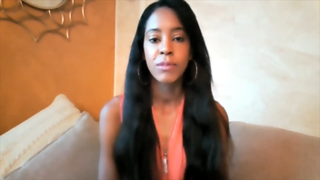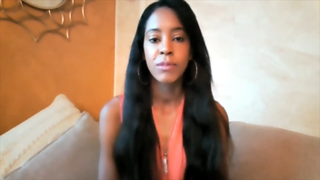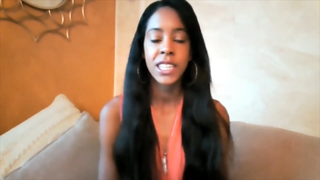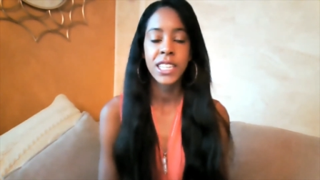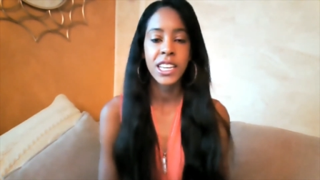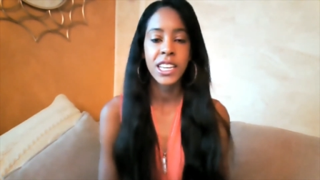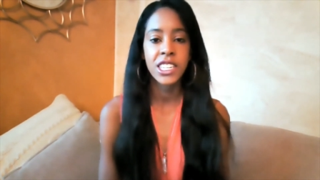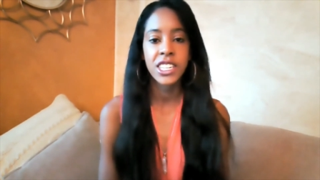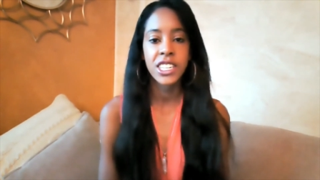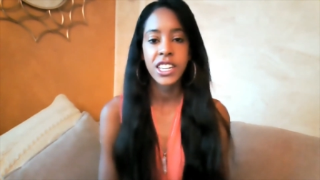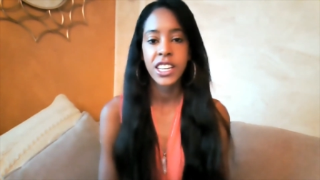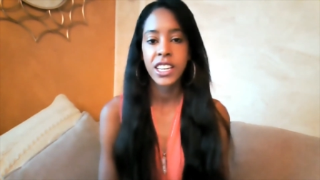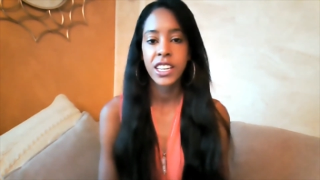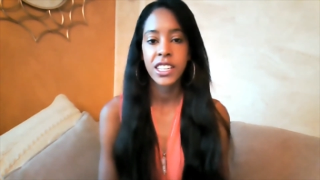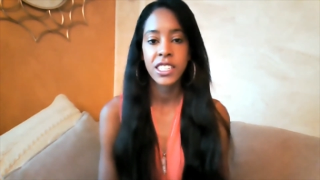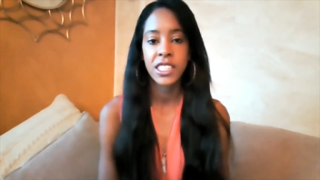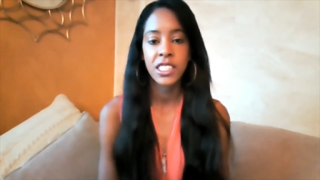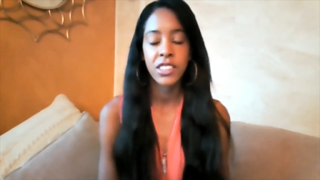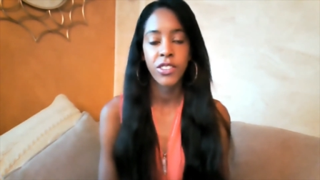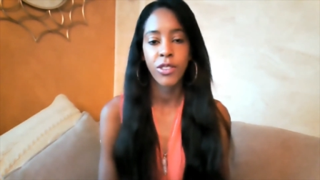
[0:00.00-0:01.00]

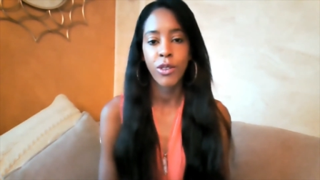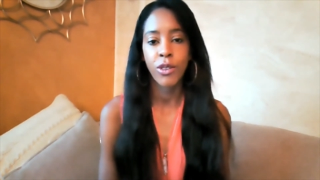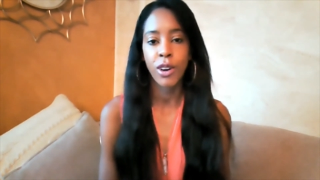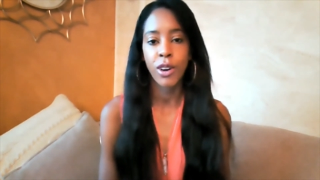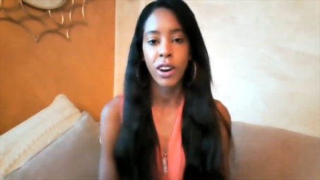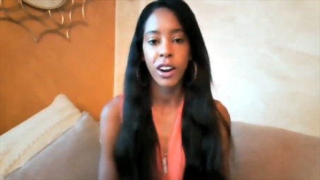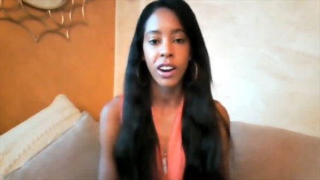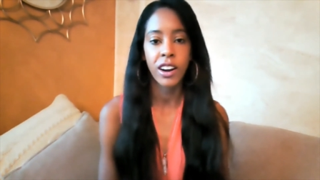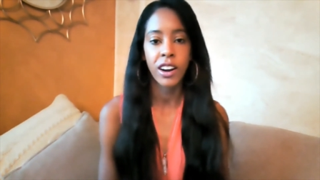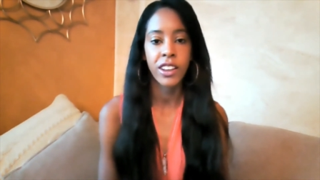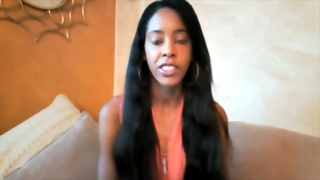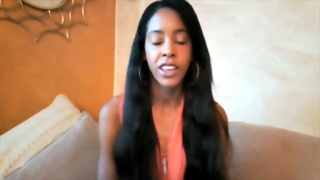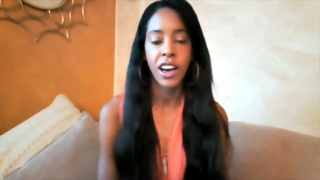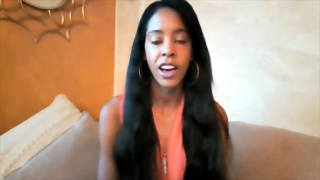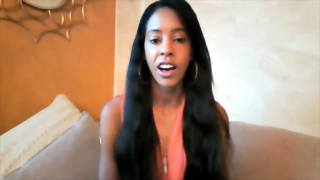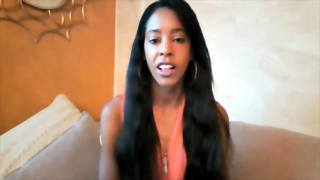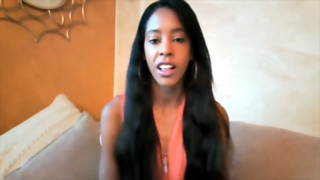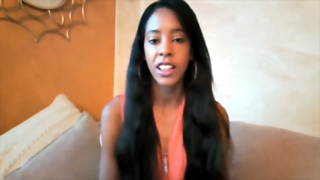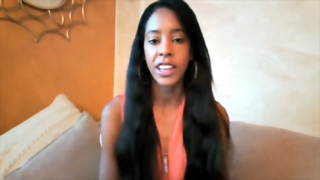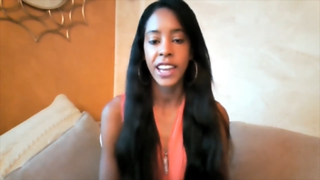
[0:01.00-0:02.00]
dishes for the
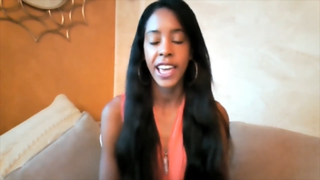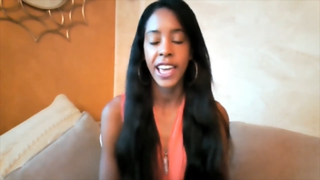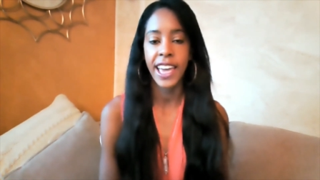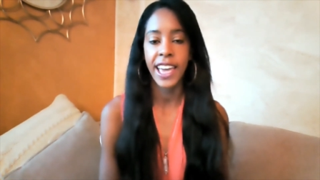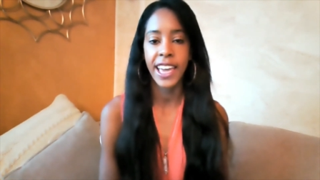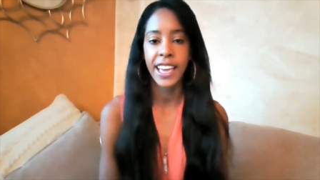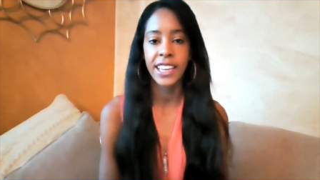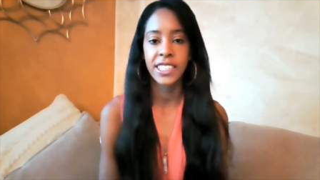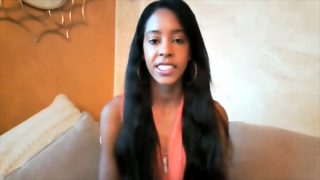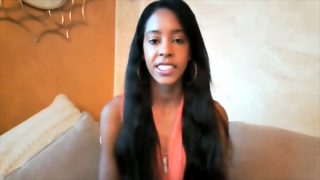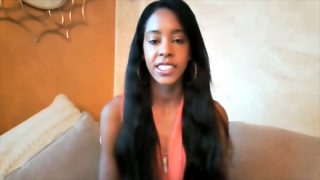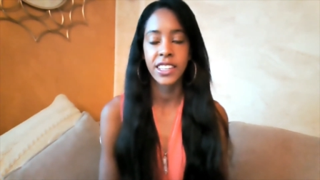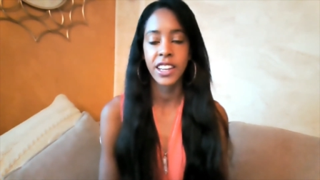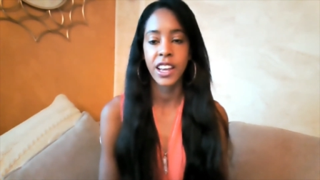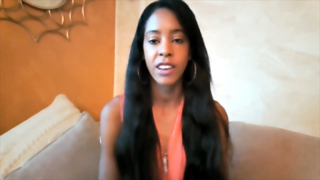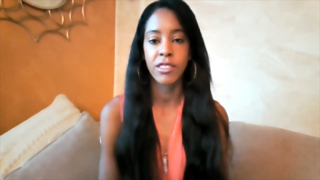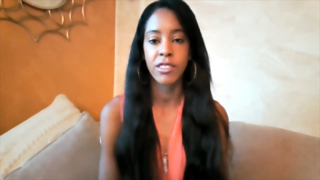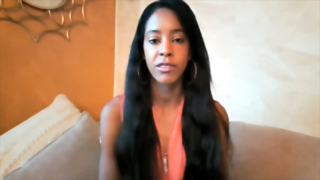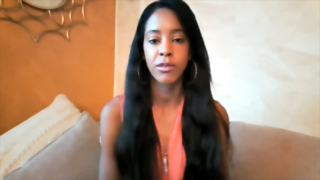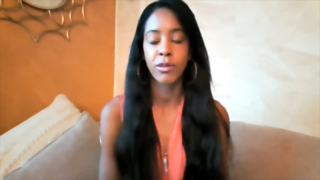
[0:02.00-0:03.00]
holidays,
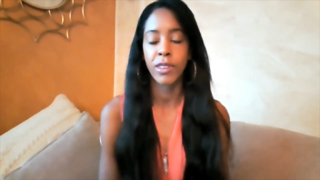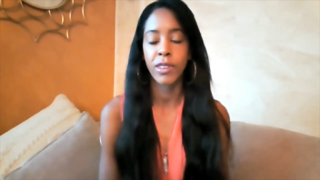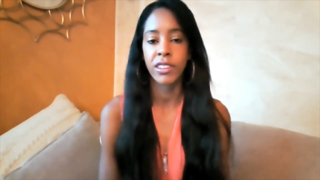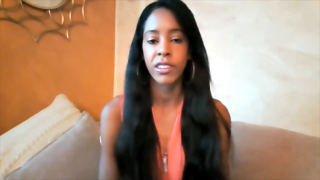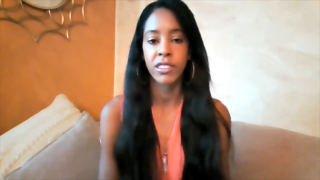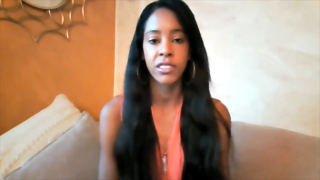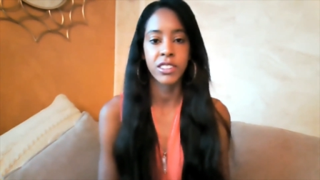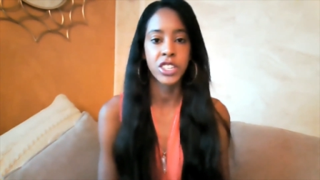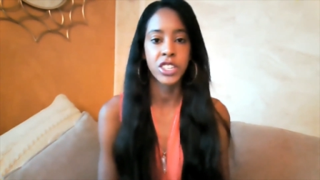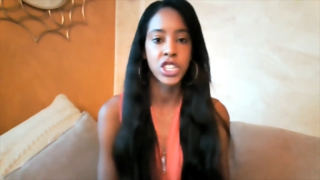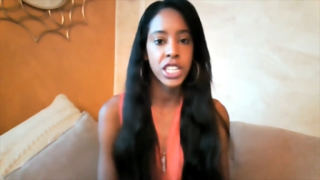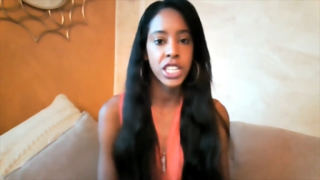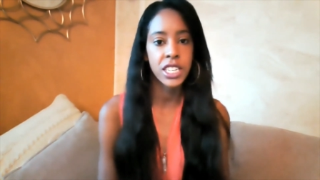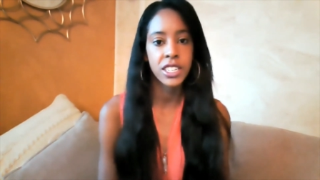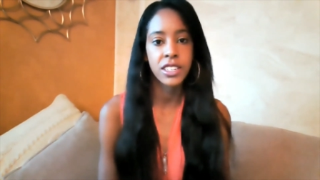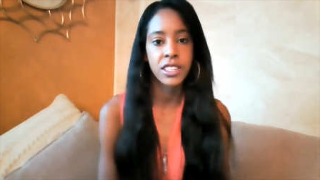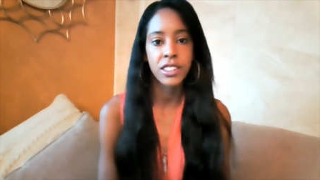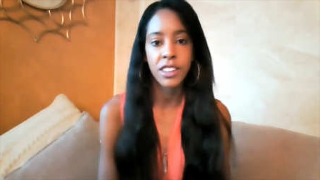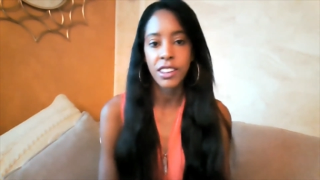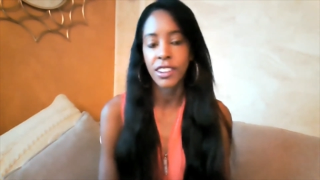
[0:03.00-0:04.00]
whether they're
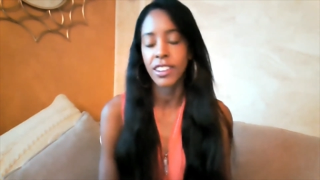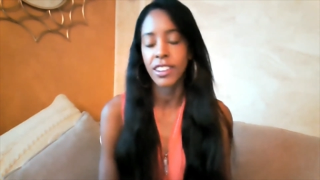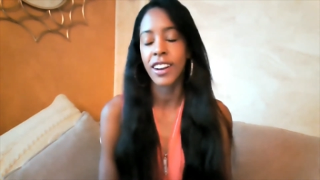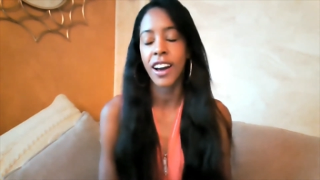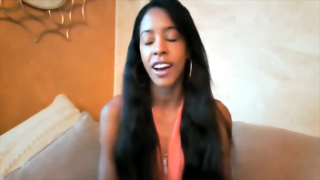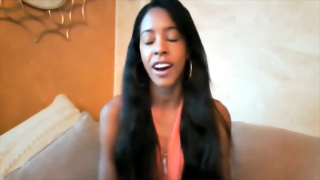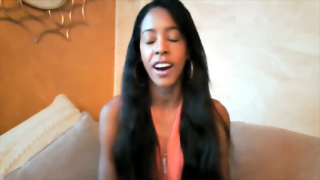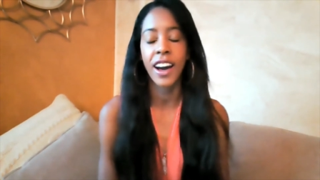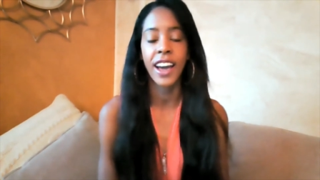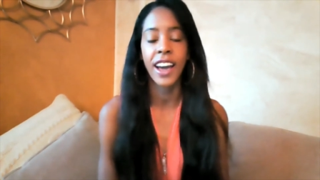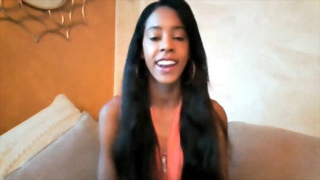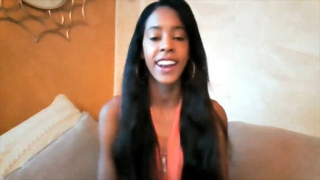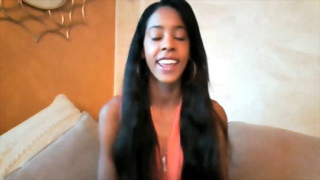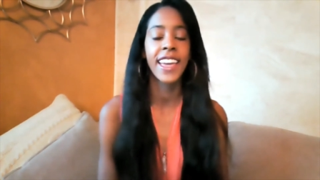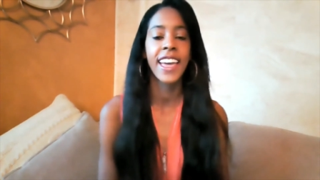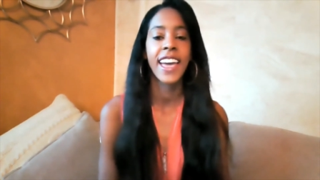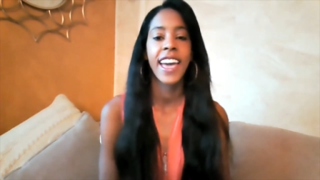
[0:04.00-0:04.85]
traditional or not.